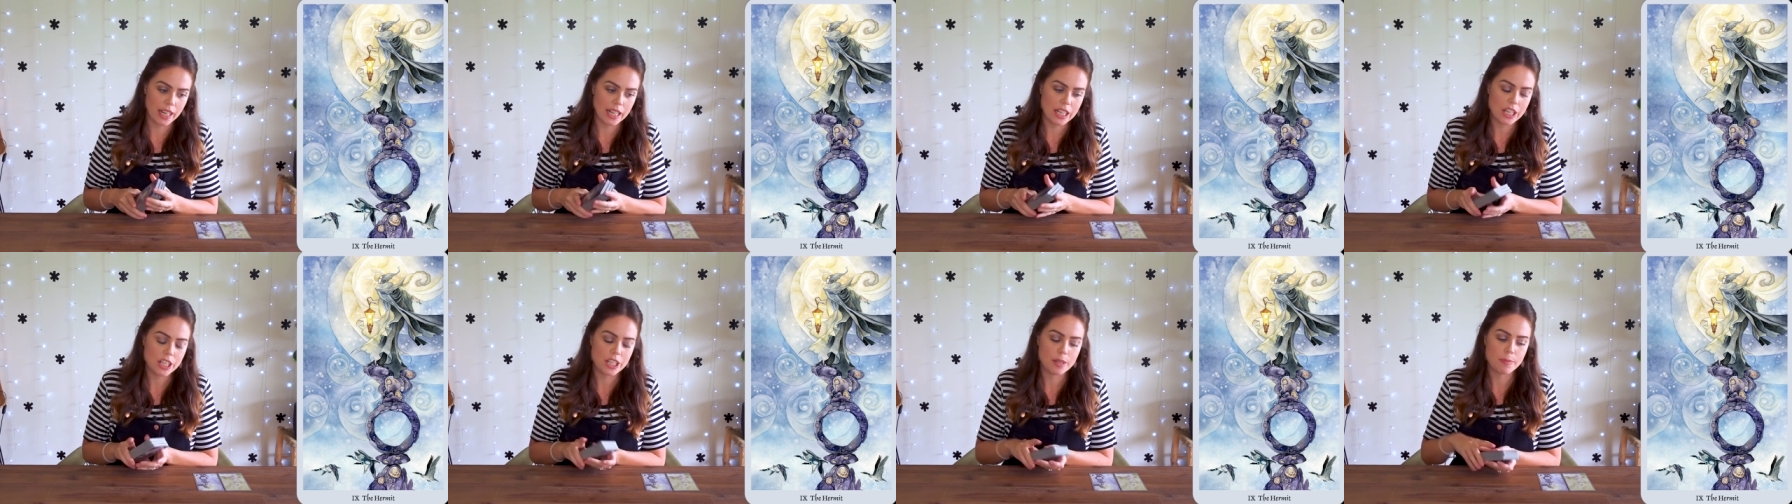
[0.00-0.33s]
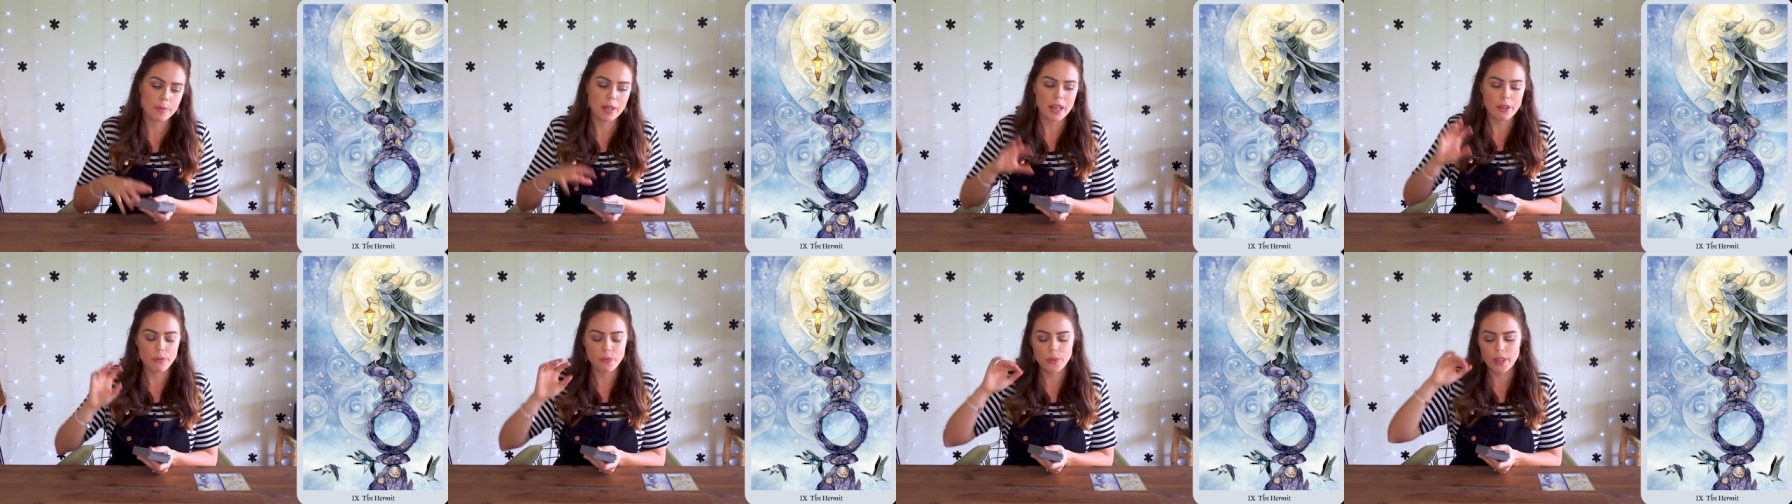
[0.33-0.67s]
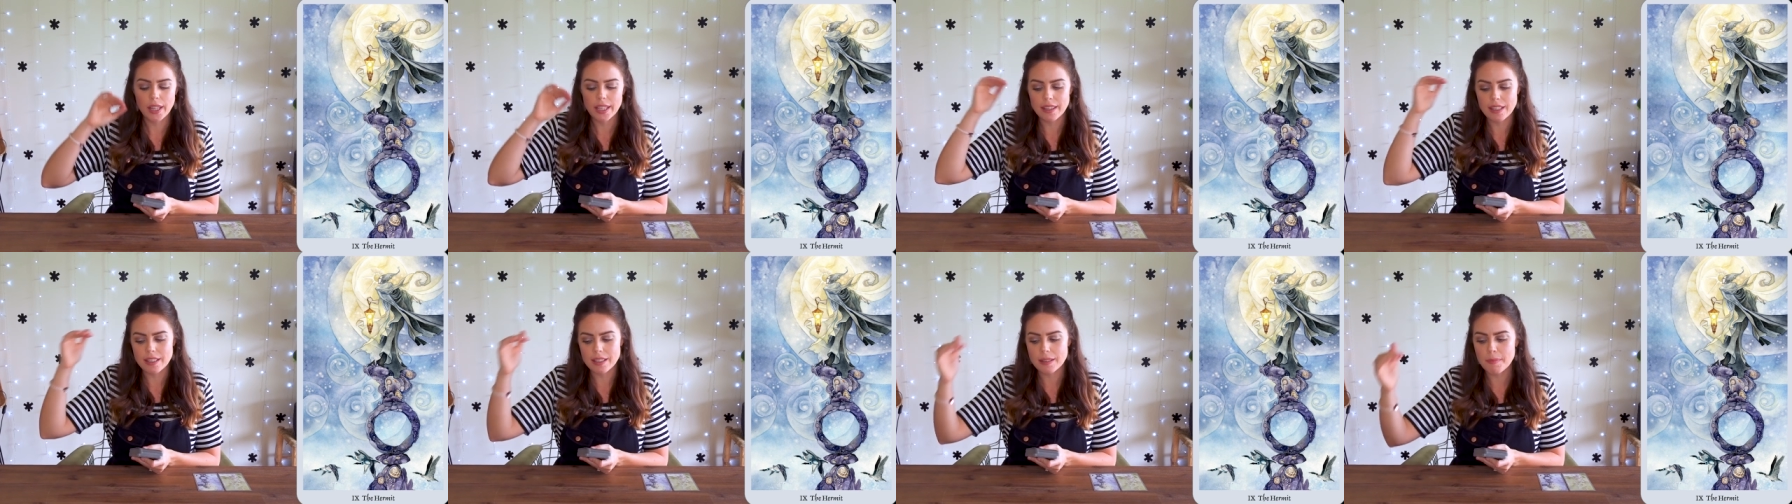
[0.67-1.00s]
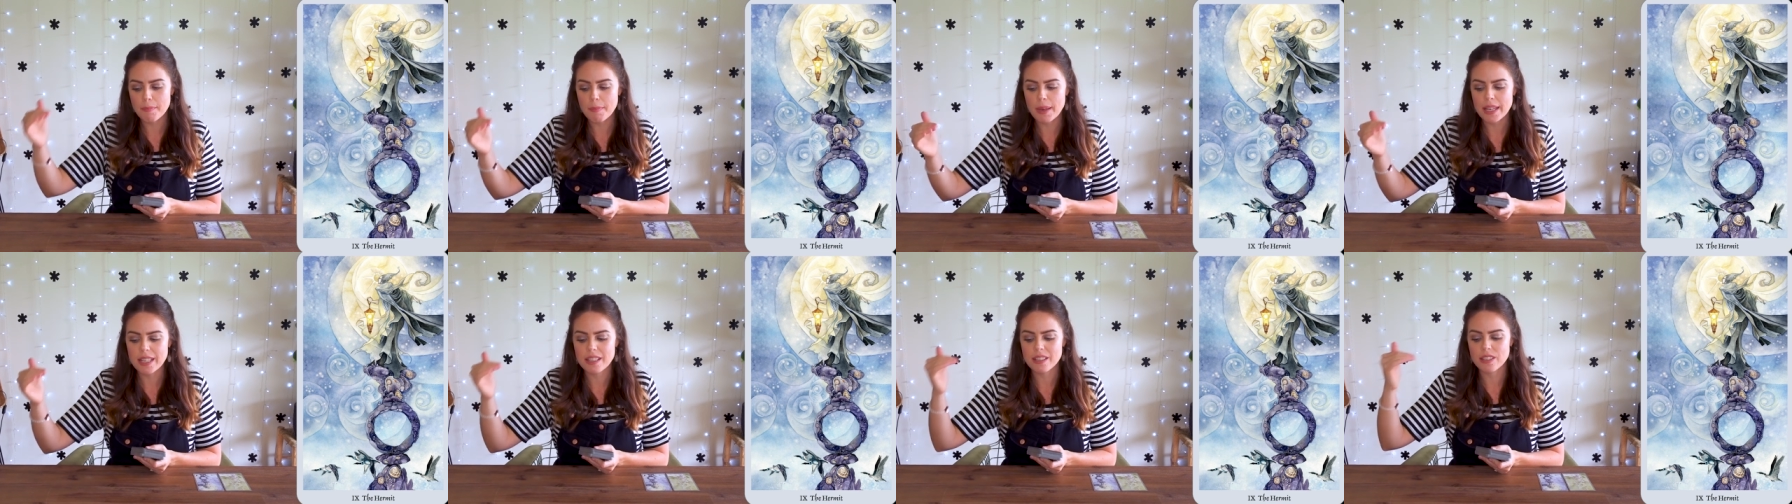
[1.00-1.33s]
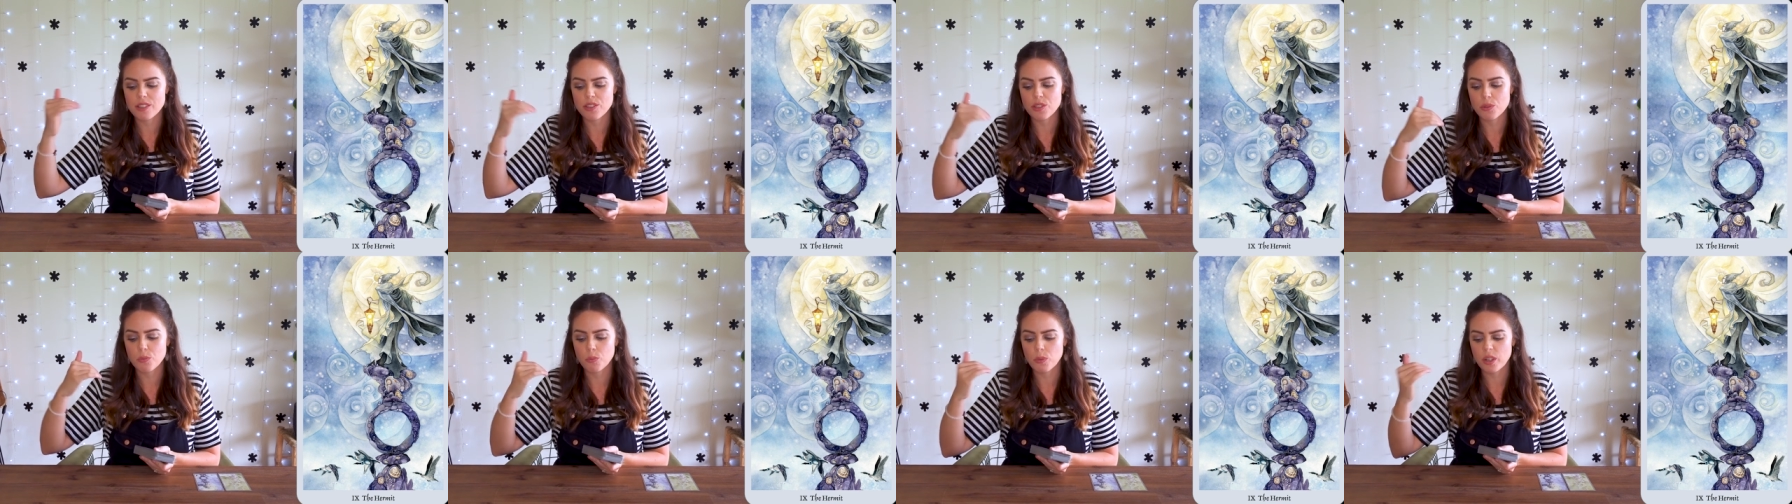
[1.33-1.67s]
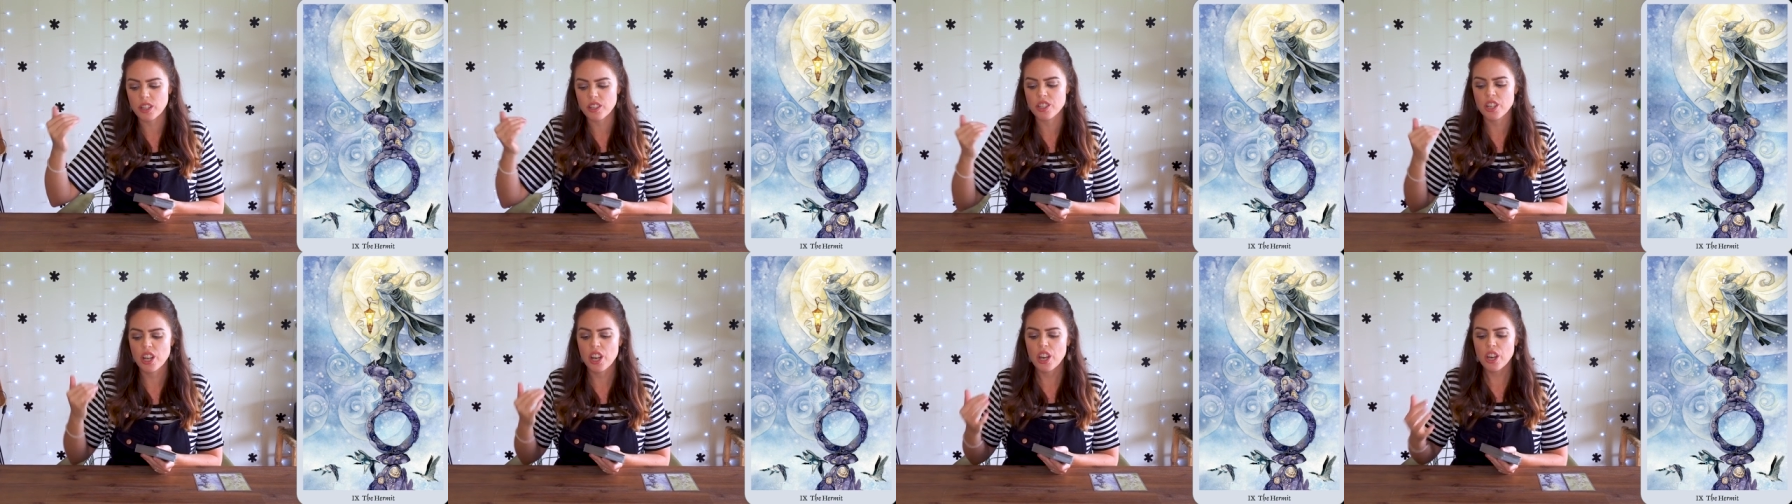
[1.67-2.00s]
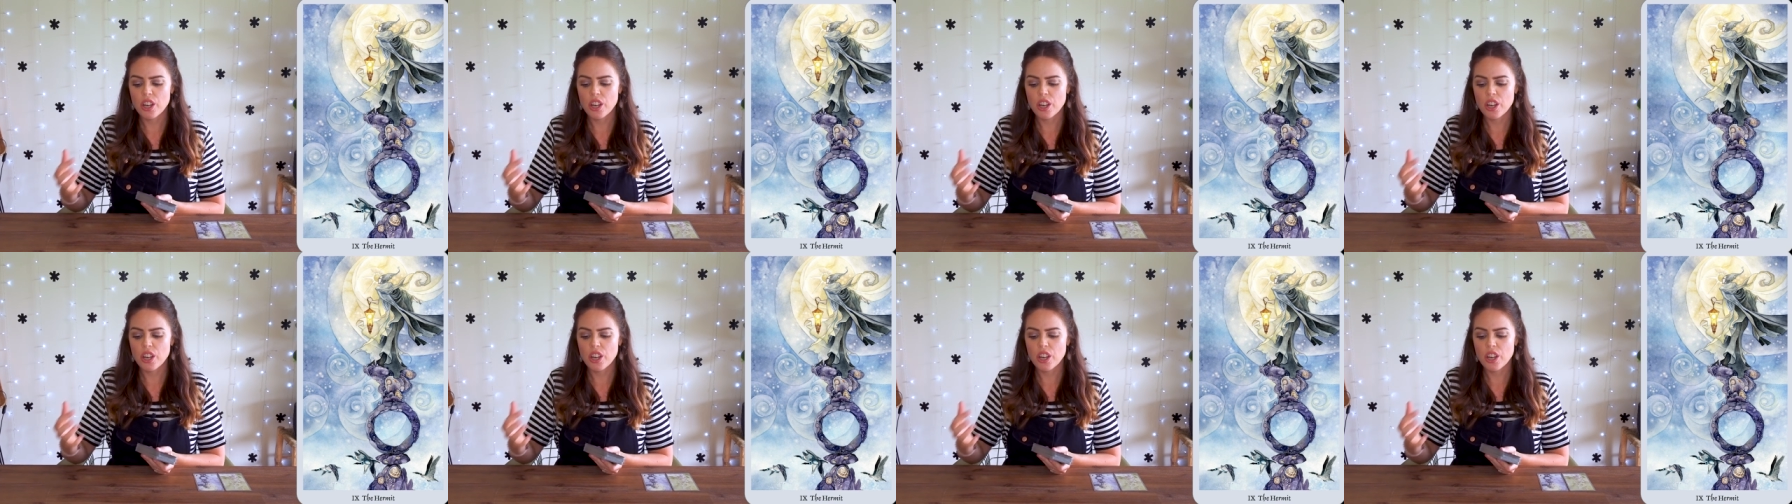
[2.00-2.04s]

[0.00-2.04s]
energy, but I feel like there's a message in which